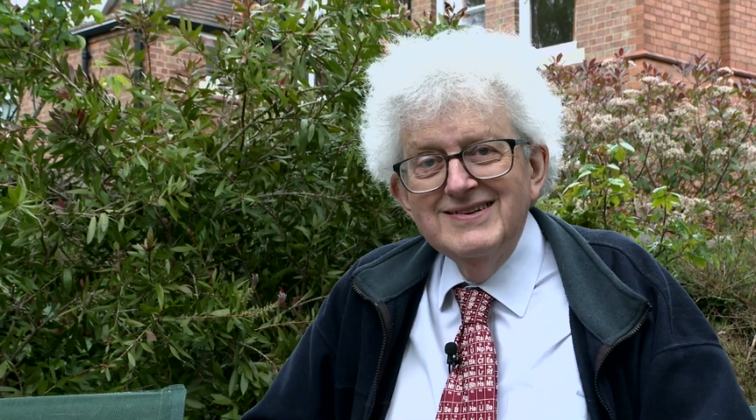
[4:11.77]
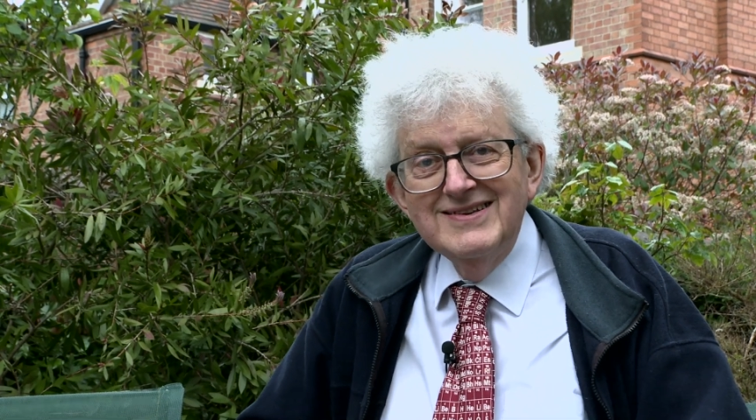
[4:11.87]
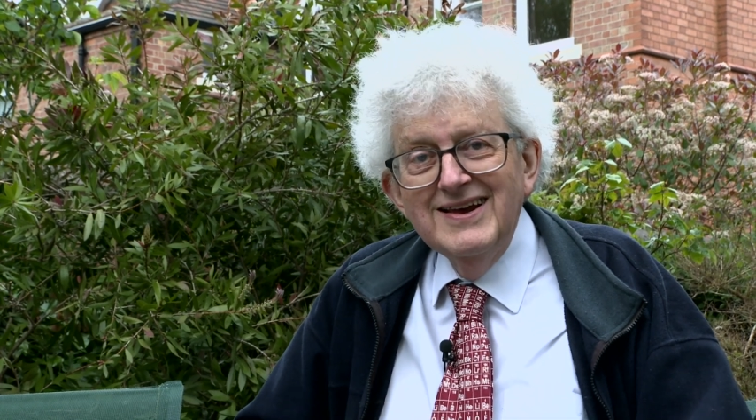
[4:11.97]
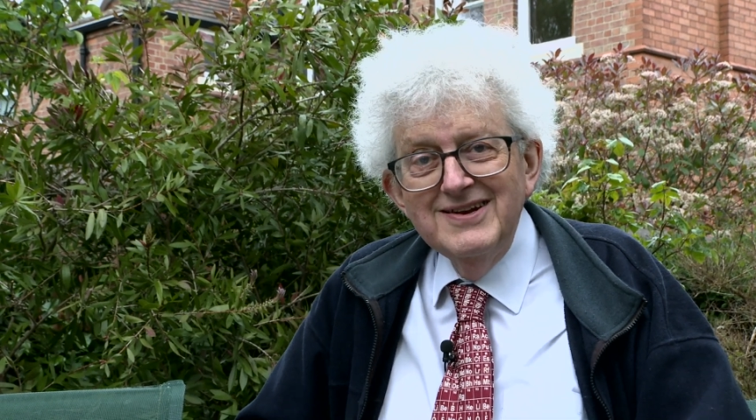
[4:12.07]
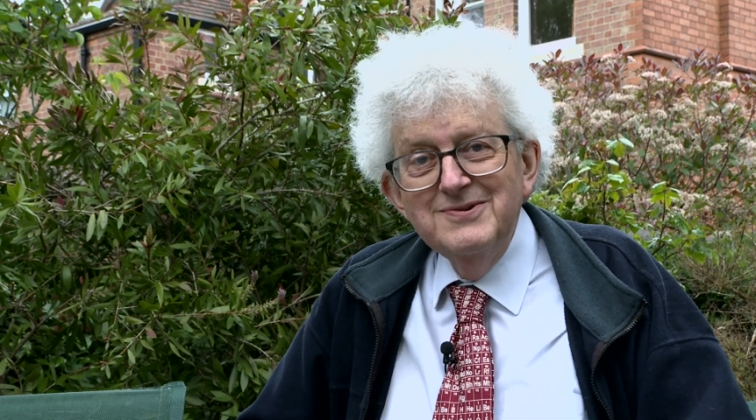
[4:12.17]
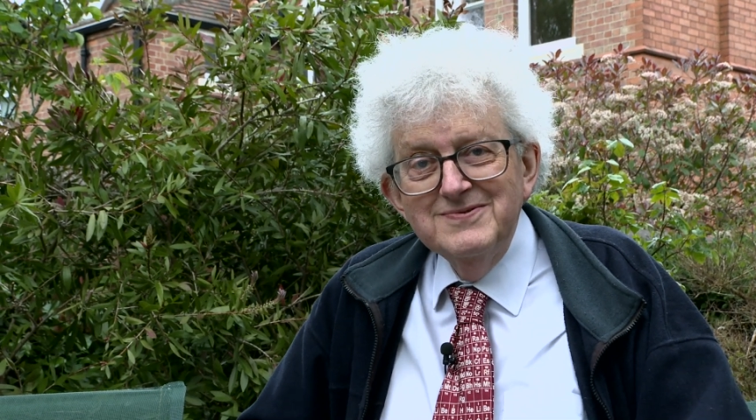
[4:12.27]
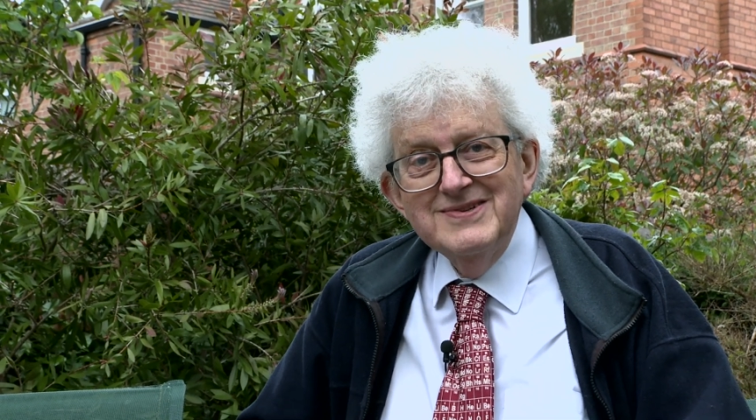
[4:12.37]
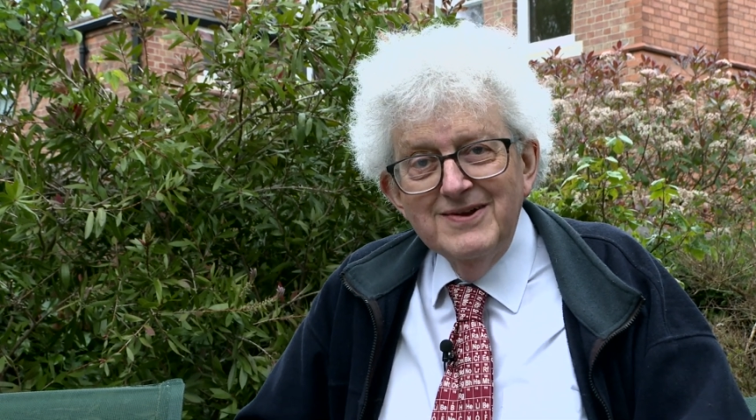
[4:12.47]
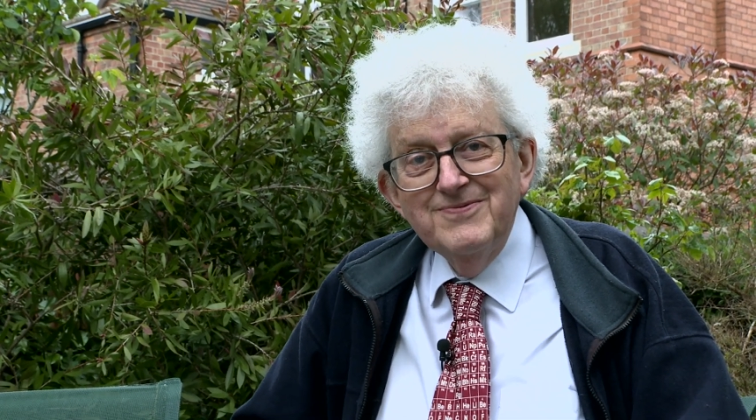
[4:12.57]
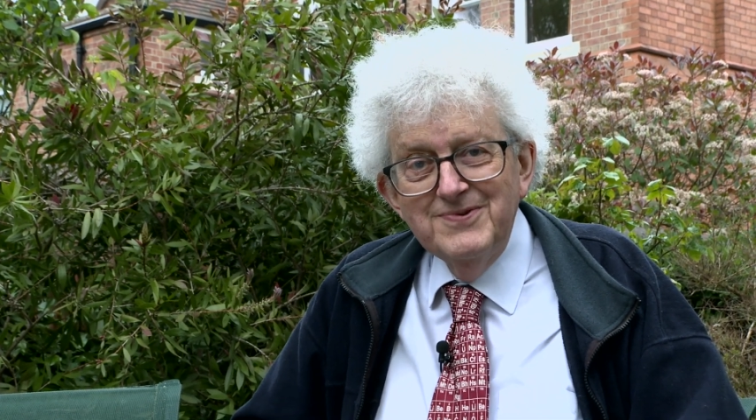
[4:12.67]
dilute
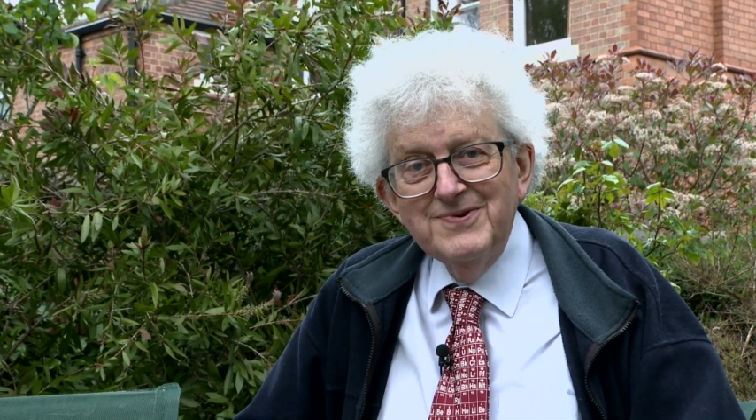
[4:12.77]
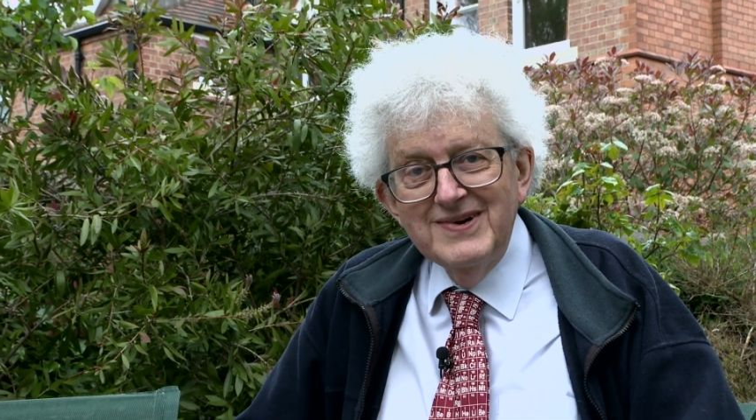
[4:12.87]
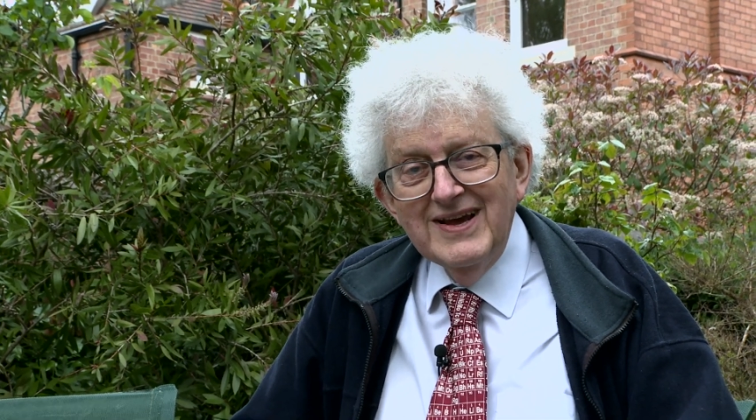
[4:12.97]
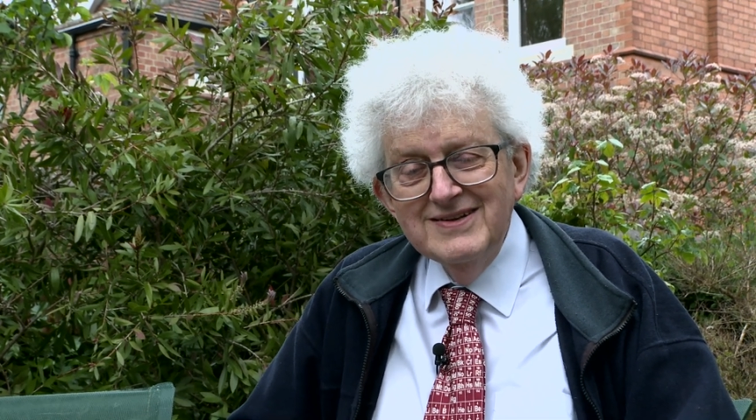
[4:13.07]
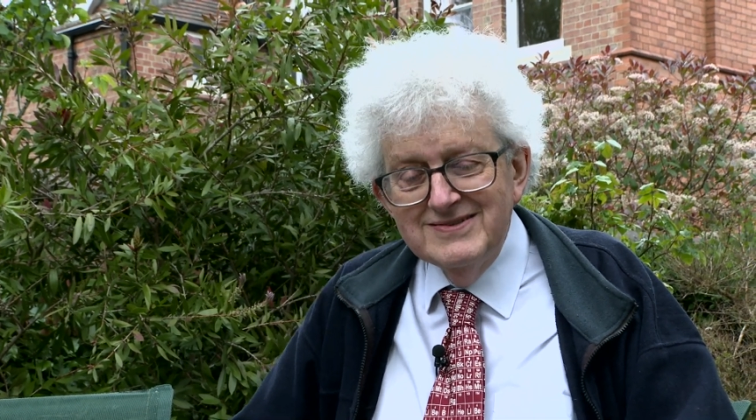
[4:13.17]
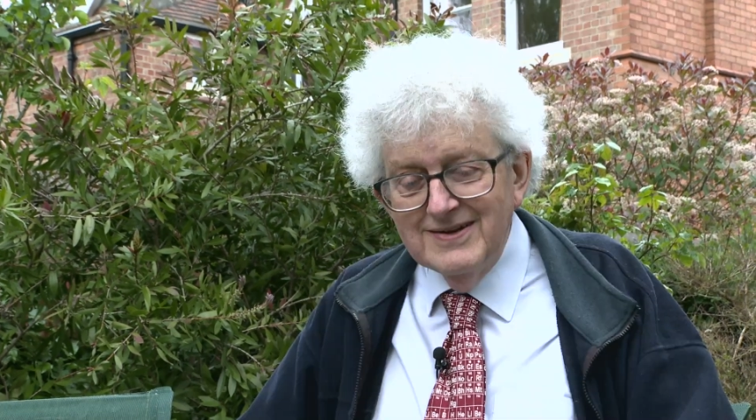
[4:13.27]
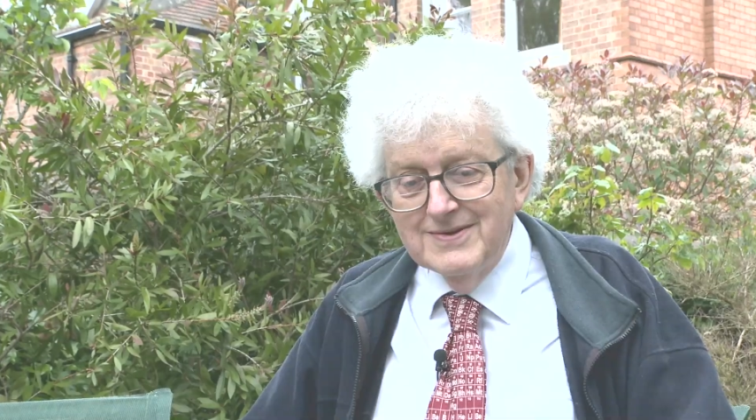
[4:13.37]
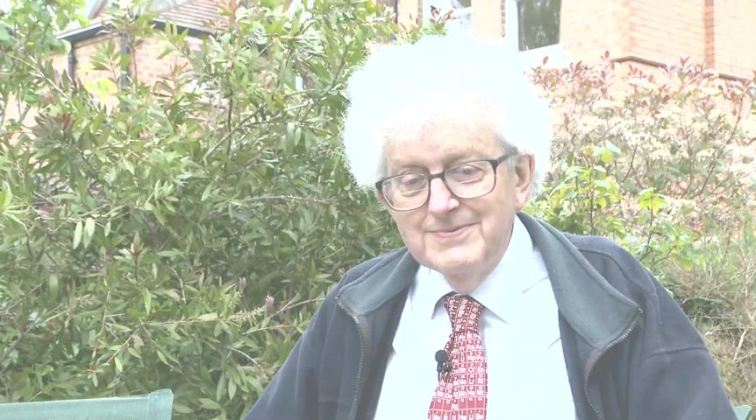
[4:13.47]
sulfuric acid.